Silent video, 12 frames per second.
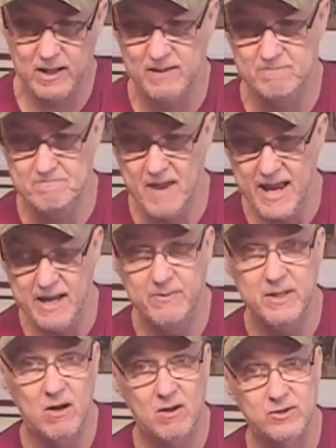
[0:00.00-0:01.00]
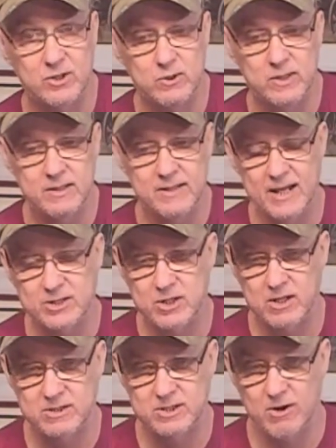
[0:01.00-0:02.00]
Like maybe I'll do it.
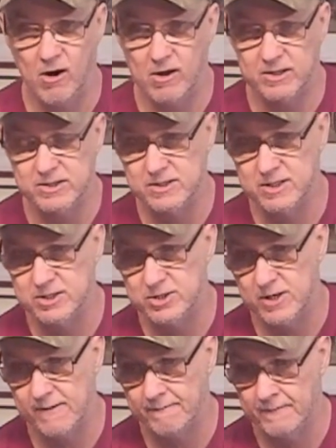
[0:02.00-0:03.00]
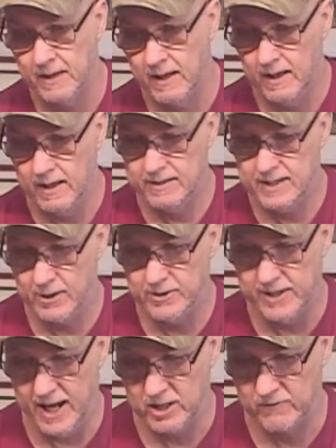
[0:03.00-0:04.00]
NashCon's in August this year down
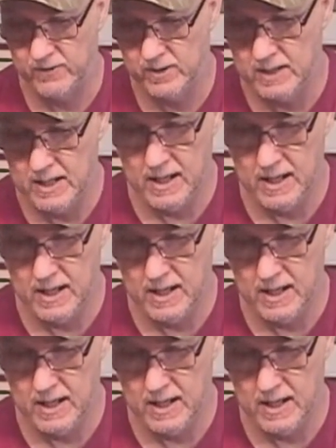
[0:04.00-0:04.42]
in Nashville.